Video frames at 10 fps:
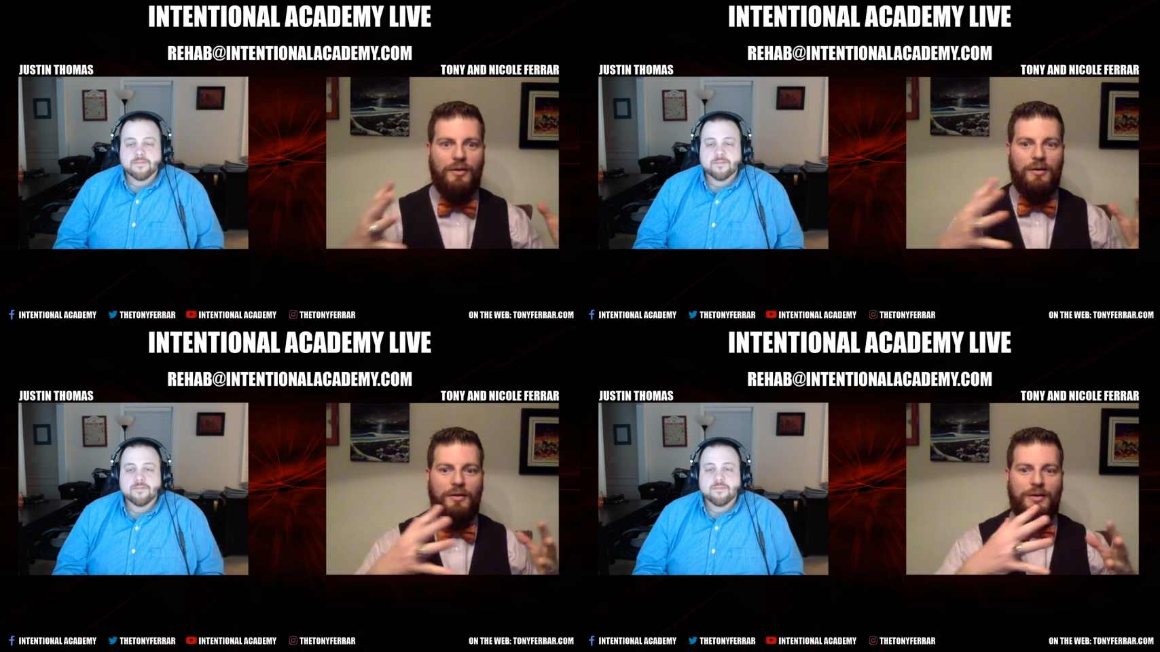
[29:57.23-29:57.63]
Speaker 1: it
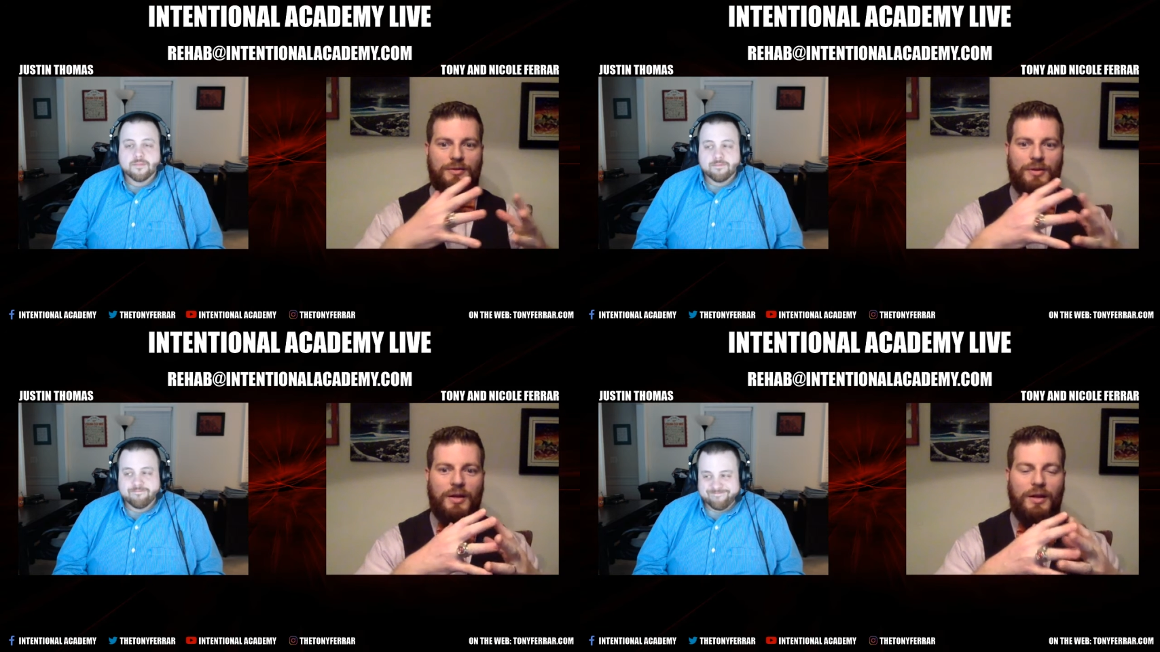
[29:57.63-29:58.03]
all is,
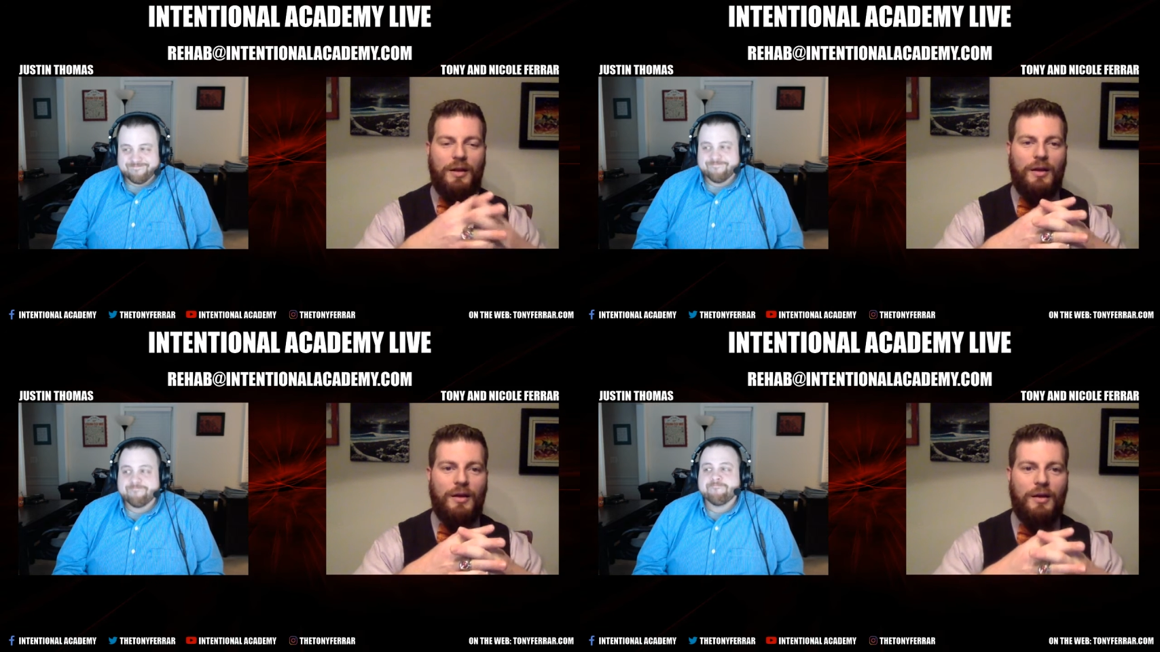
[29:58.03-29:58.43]
right?
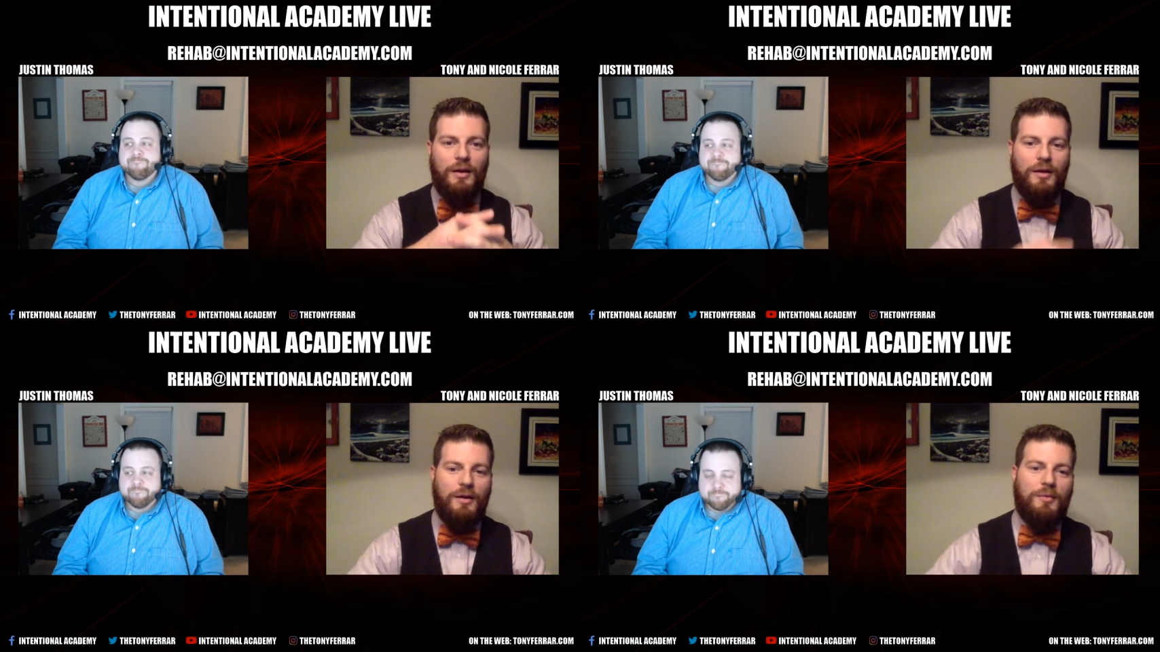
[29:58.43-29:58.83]

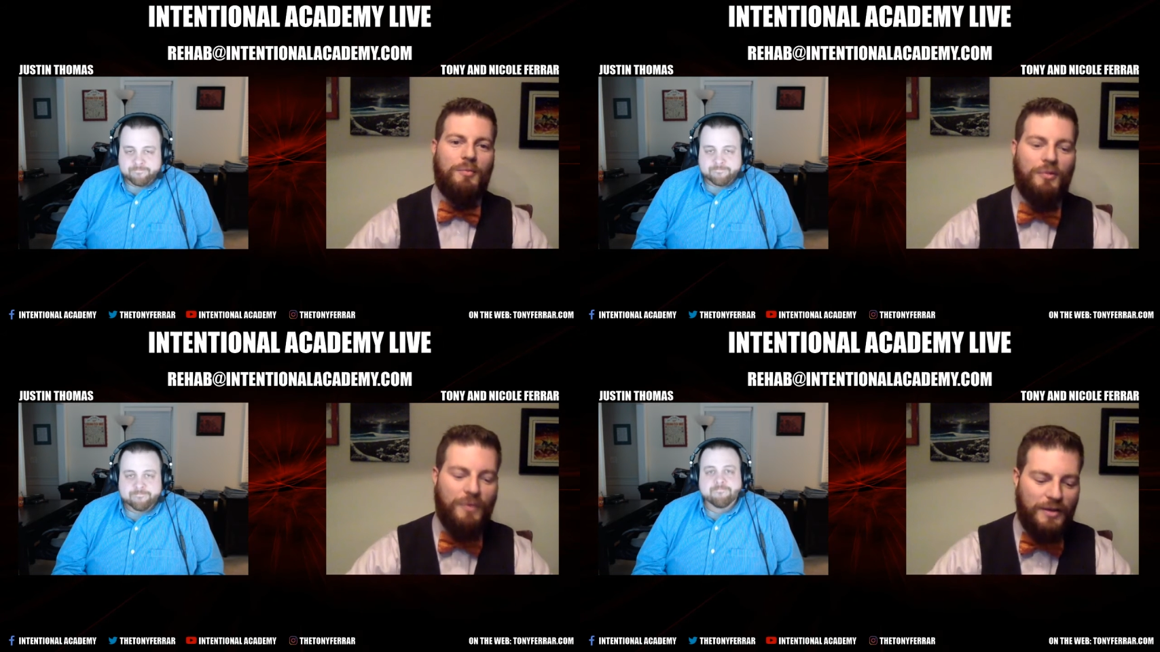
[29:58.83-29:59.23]

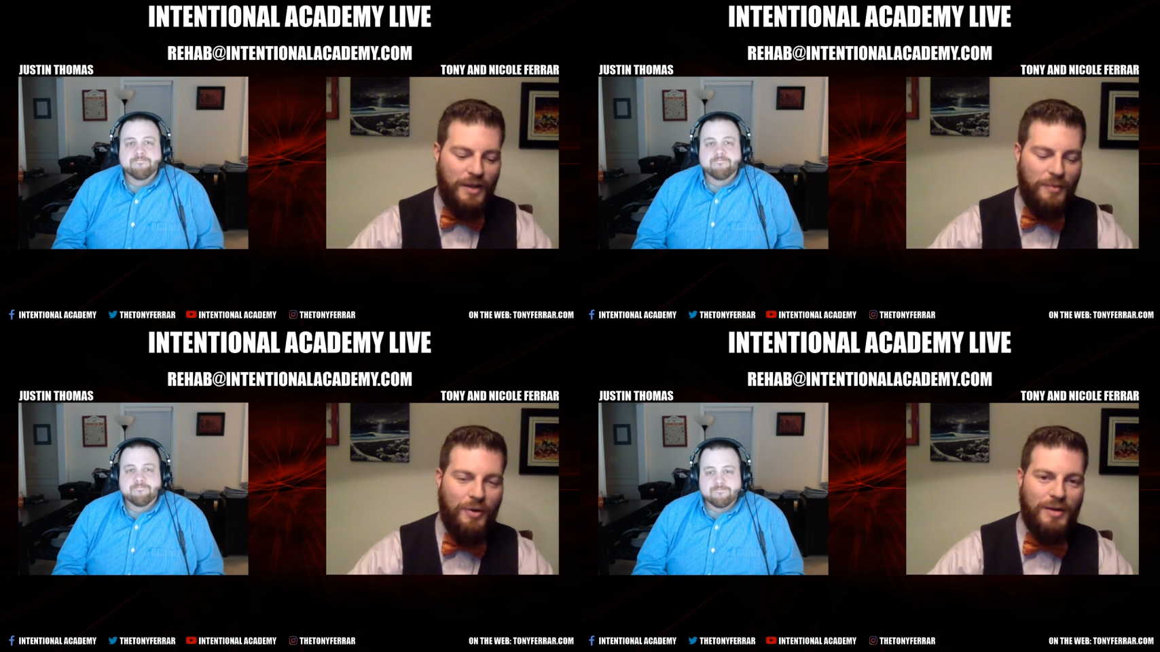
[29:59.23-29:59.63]
Perfect that
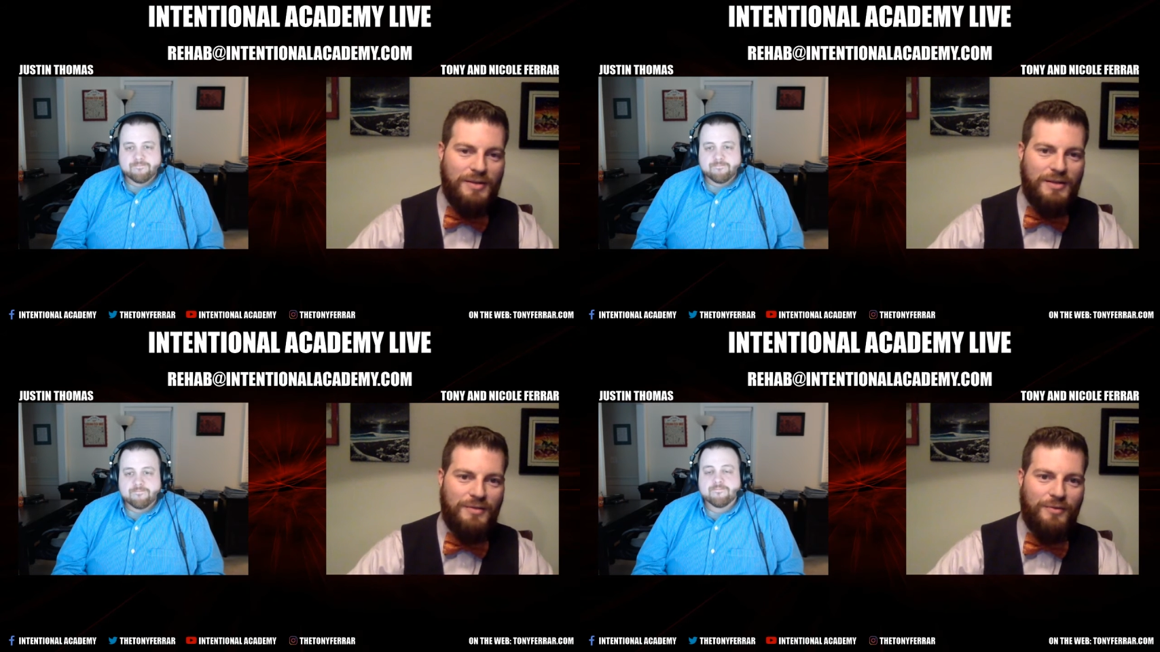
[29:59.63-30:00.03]

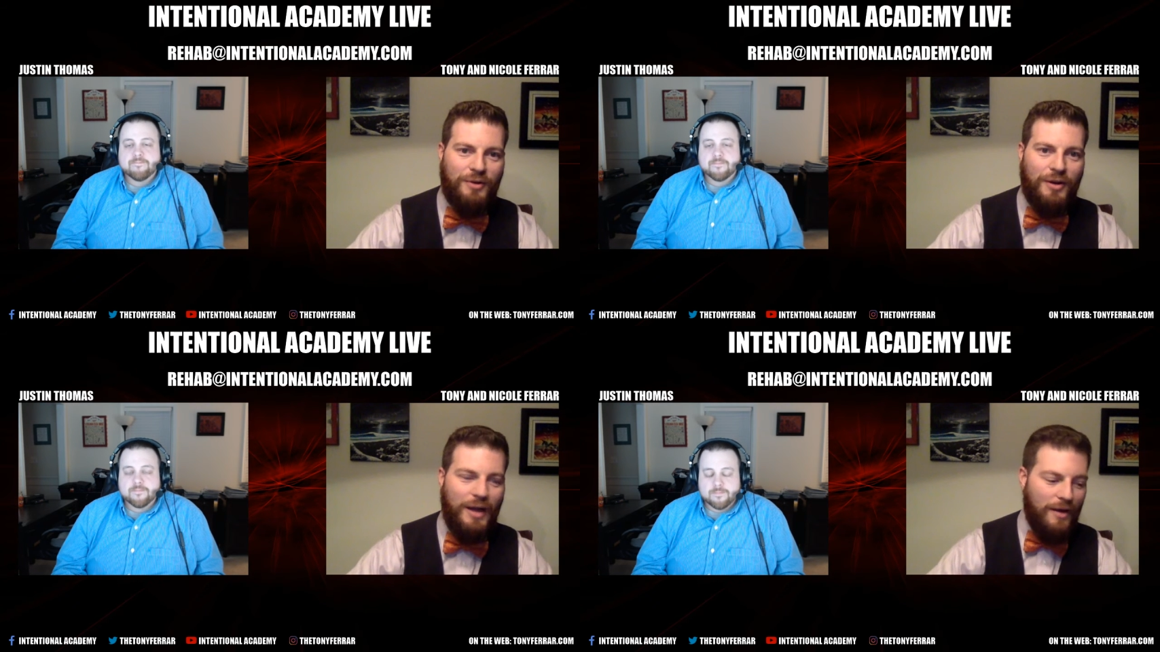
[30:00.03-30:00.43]
process of
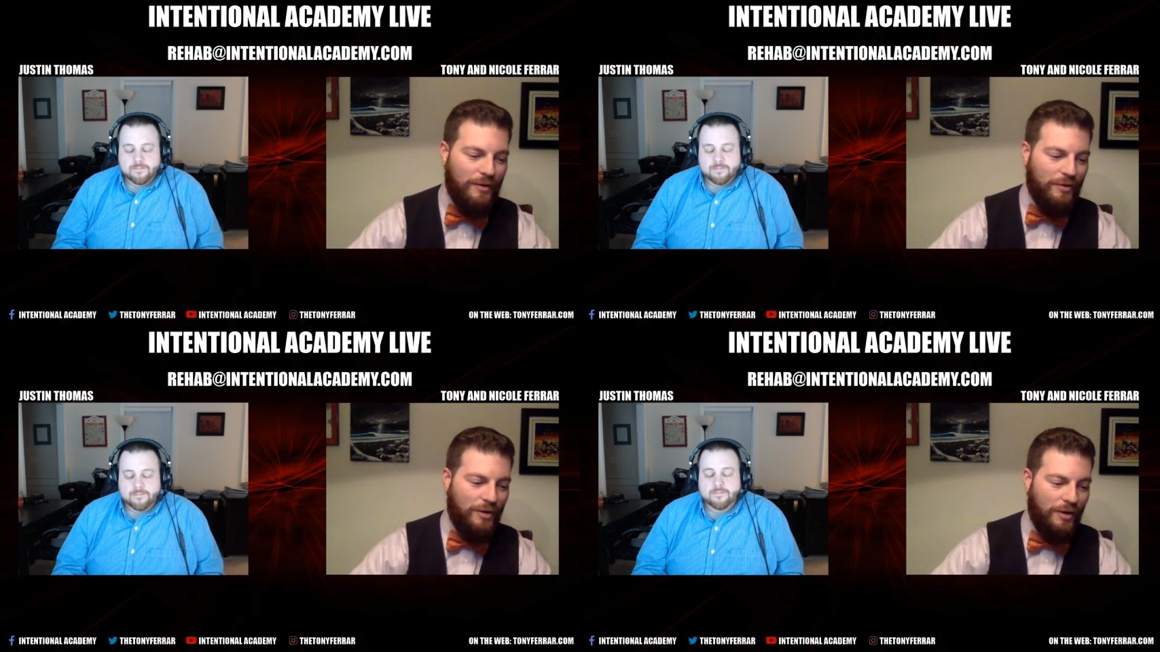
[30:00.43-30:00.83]
learning how to
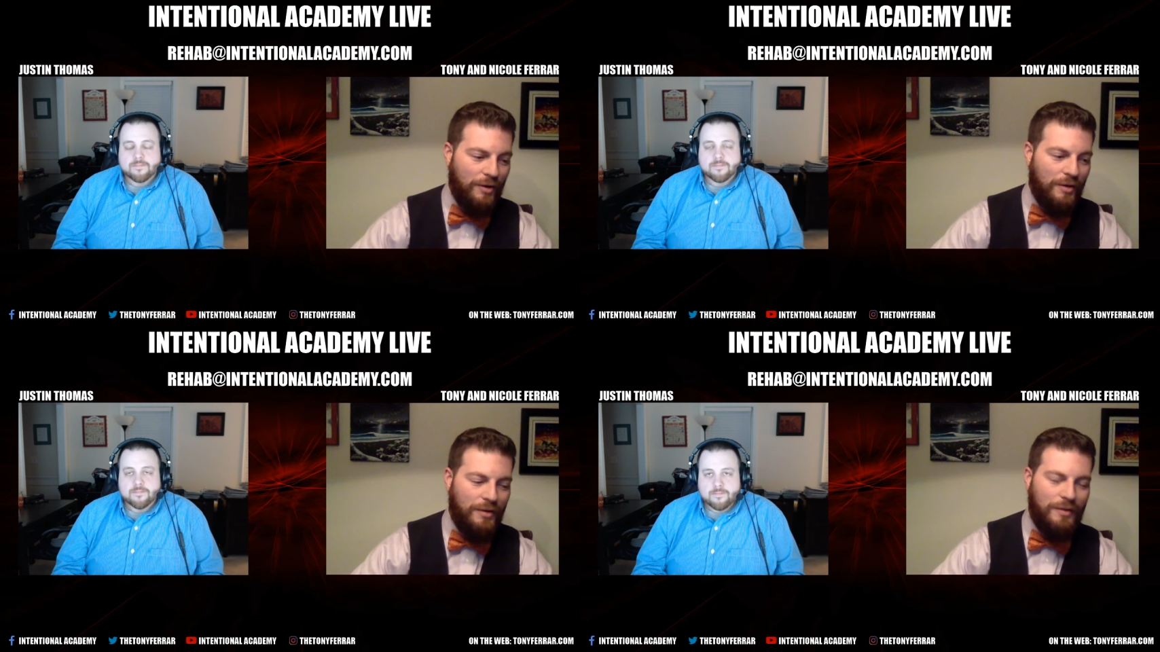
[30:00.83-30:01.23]
learn.